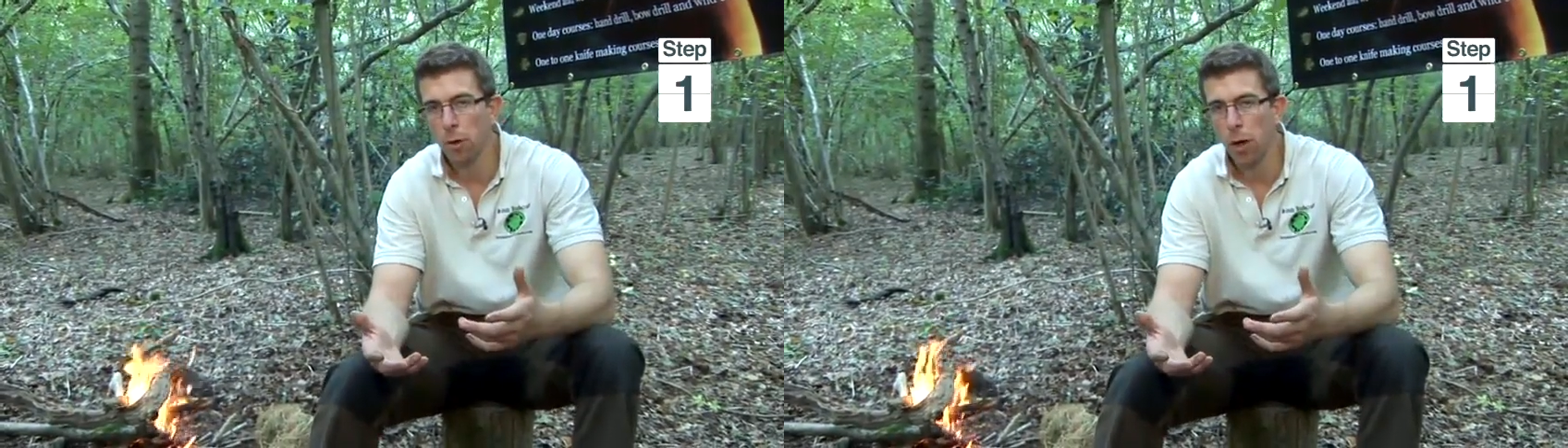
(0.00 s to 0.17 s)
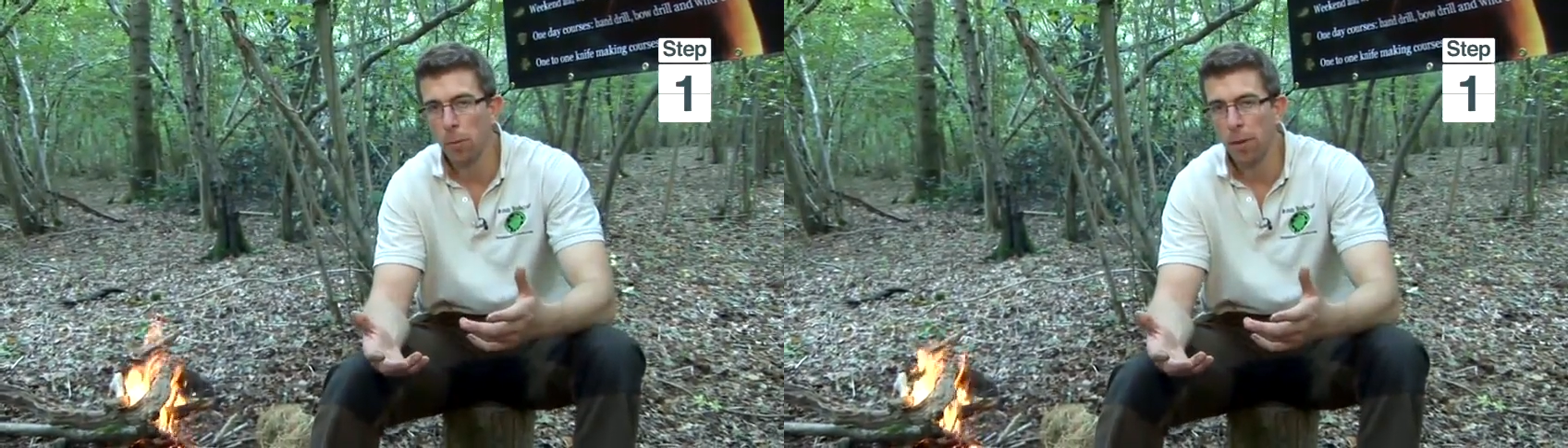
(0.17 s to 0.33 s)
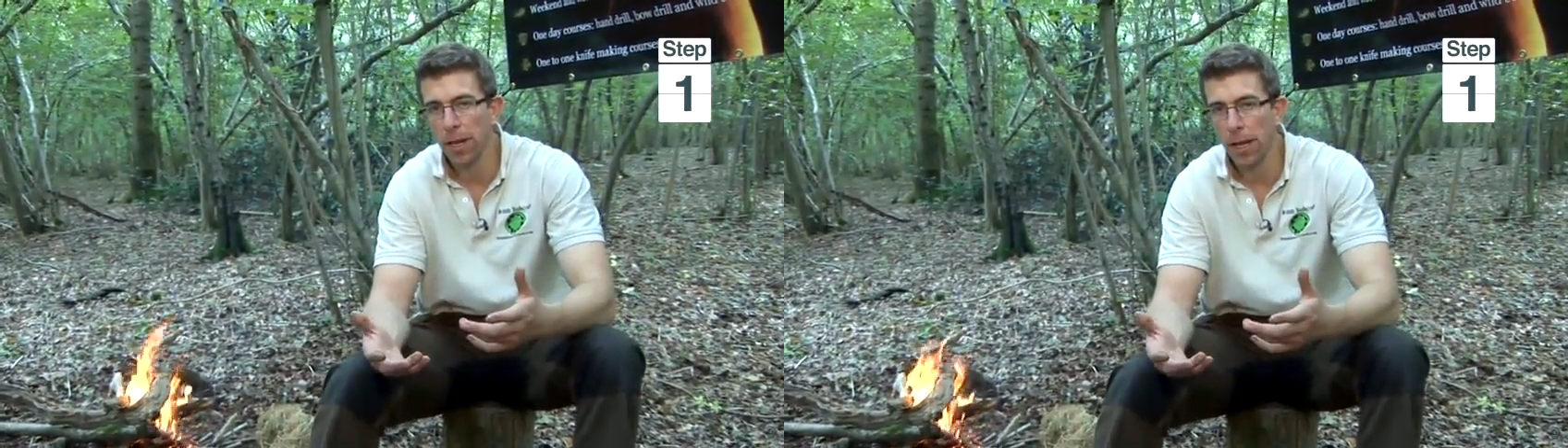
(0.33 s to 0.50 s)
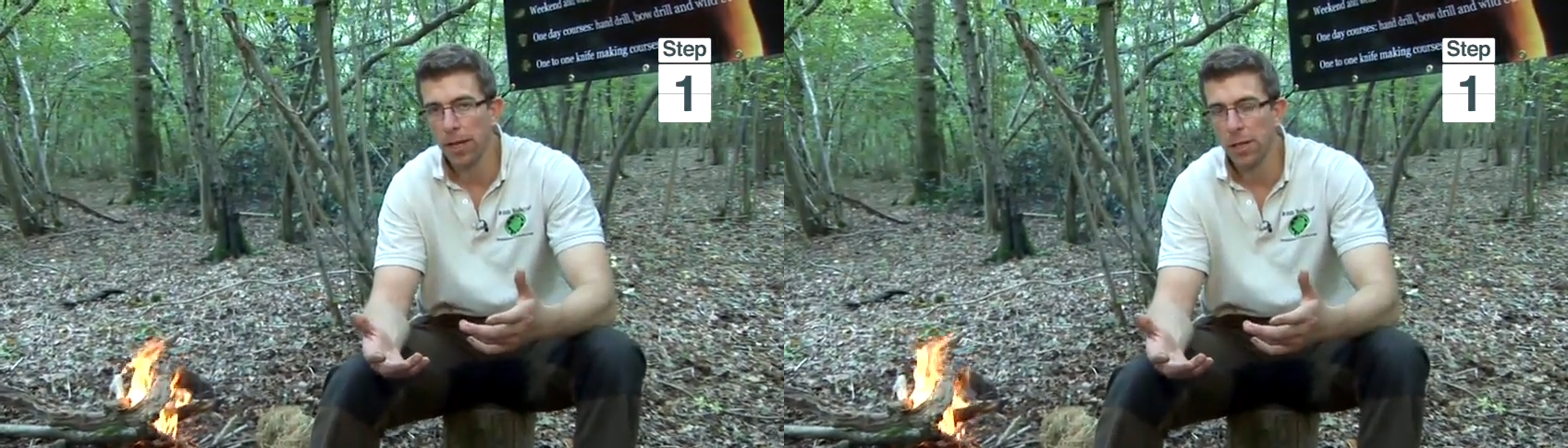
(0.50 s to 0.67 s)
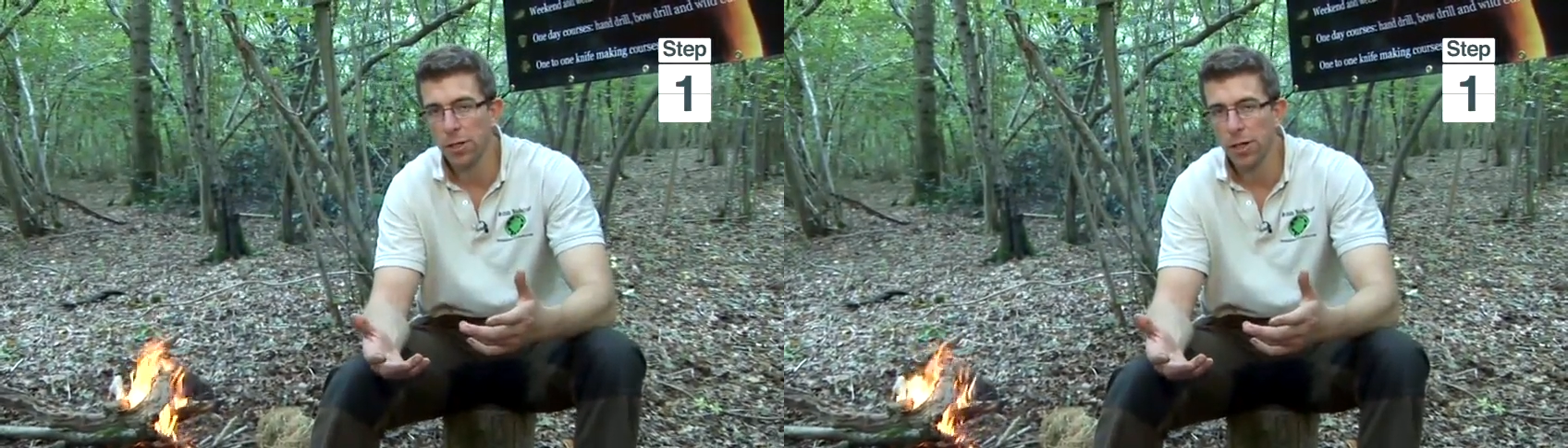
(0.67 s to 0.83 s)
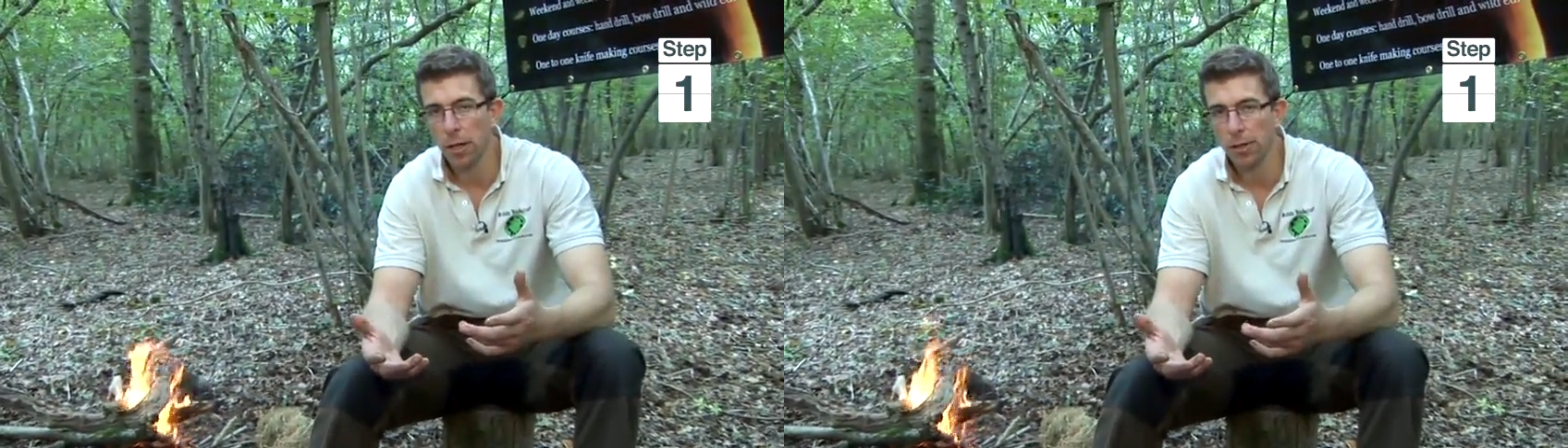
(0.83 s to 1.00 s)

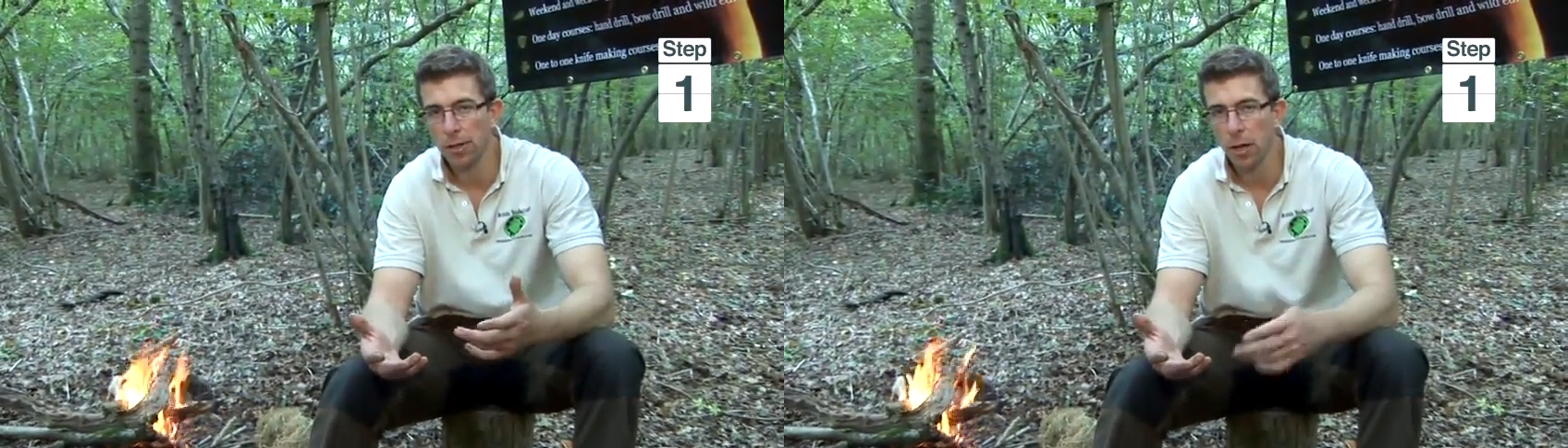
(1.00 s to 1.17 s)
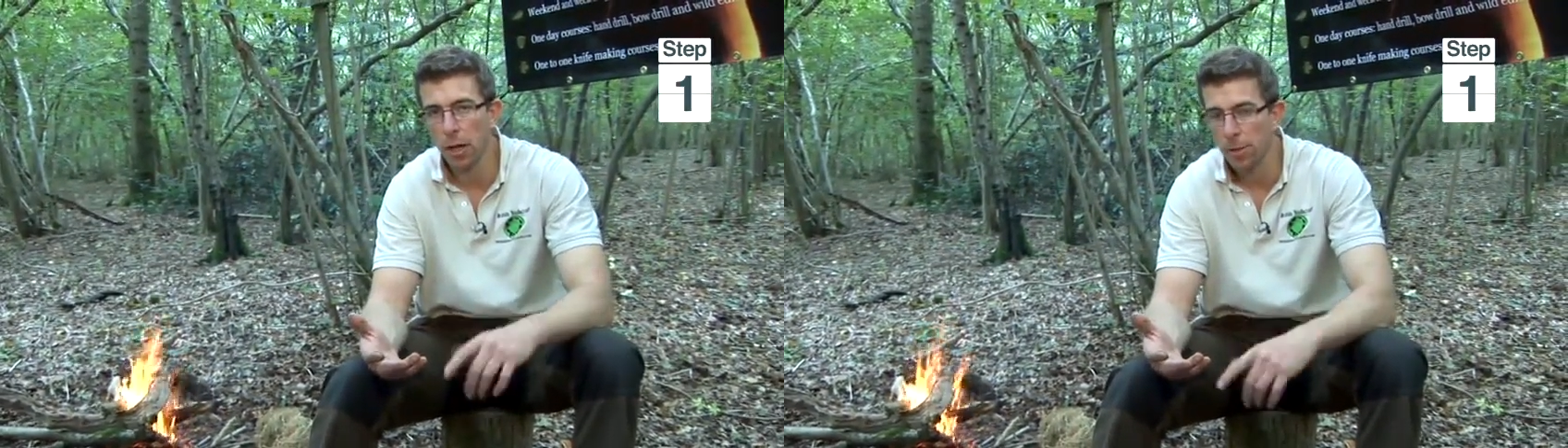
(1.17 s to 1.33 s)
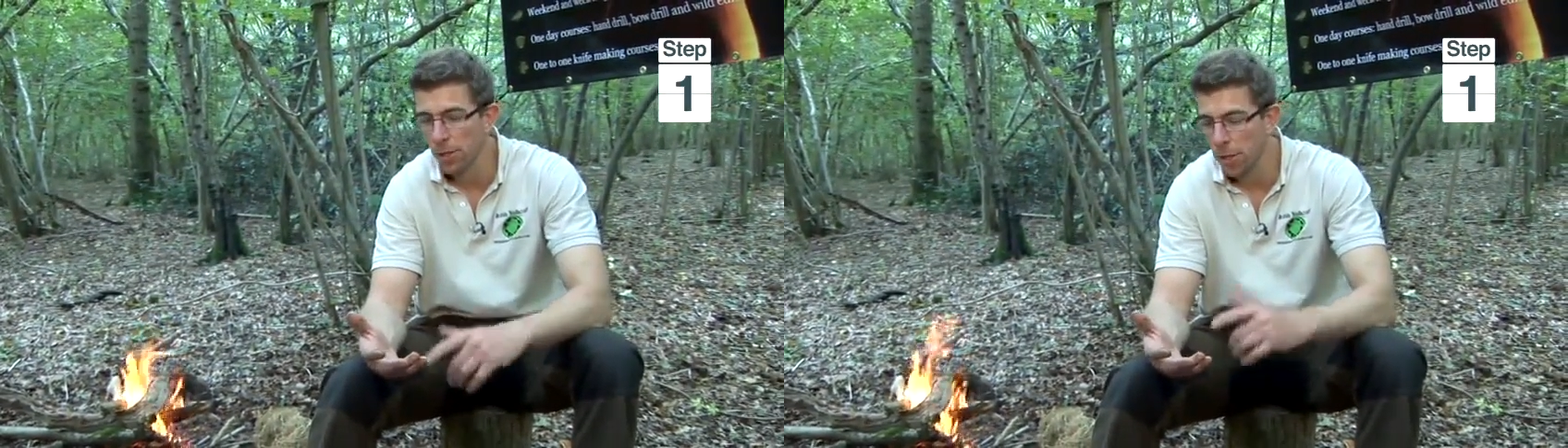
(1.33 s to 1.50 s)
complicated shelter types,